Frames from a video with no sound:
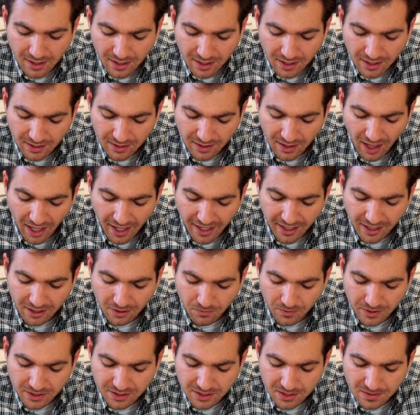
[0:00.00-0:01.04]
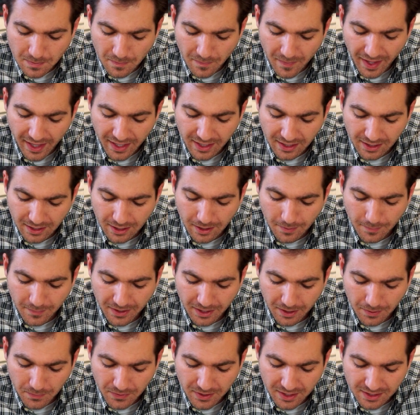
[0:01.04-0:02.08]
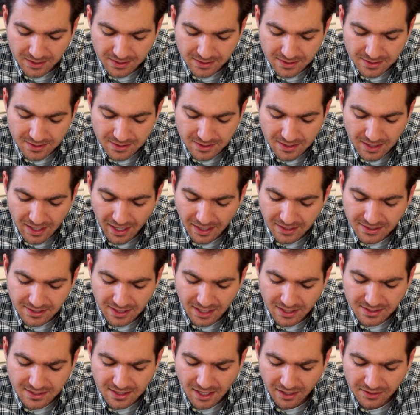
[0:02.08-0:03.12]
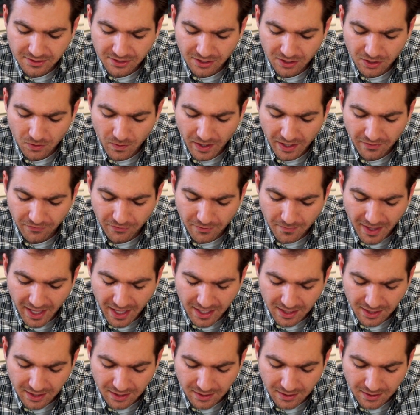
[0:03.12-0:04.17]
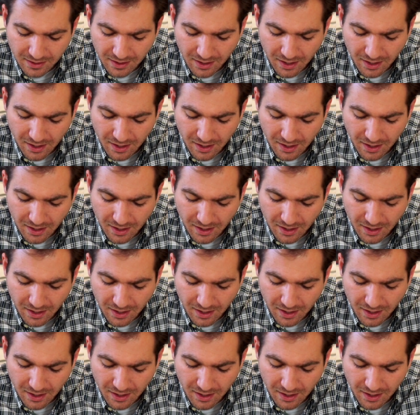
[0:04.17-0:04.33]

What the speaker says: A lion which is mighty among beasts, and does not turn away from any.